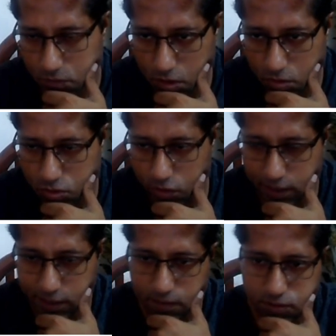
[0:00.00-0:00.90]
So
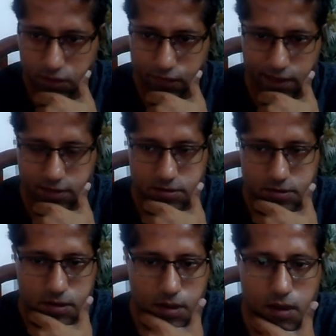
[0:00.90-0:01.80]
in terms of x,
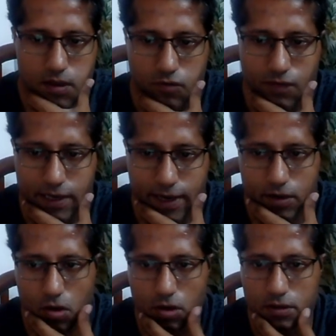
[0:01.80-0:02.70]
you will
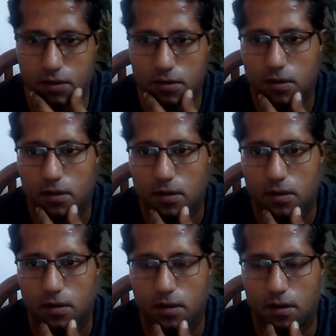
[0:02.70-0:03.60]
get all the
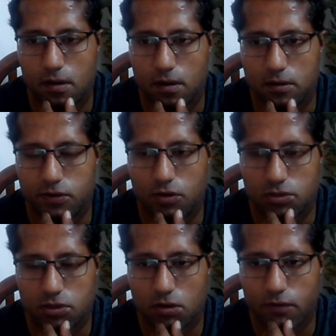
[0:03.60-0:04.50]
three
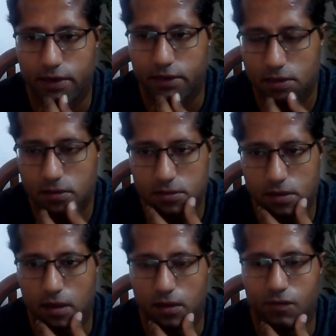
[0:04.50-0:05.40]
consecutive integers
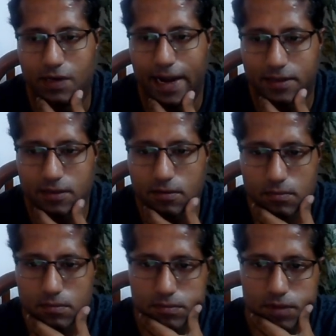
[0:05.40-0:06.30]
and you will add
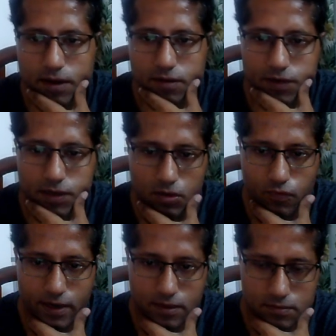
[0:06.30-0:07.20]
them and will
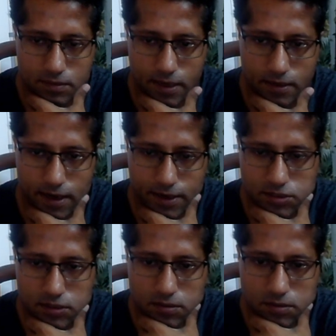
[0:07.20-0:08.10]
equate that
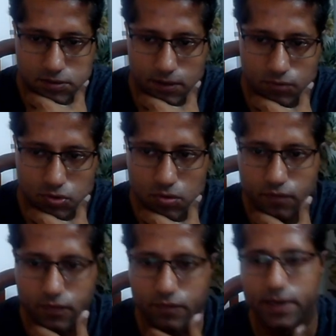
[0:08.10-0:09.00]
addition sum to
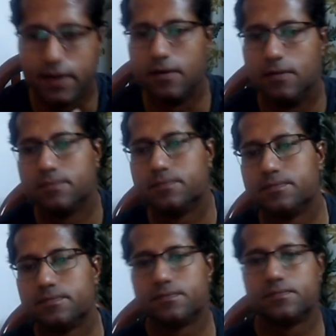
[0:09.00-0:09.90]
15.
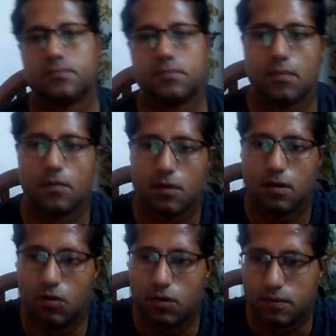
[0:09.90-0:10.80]

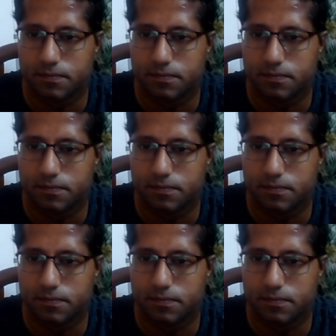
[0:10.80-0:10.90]
Okay,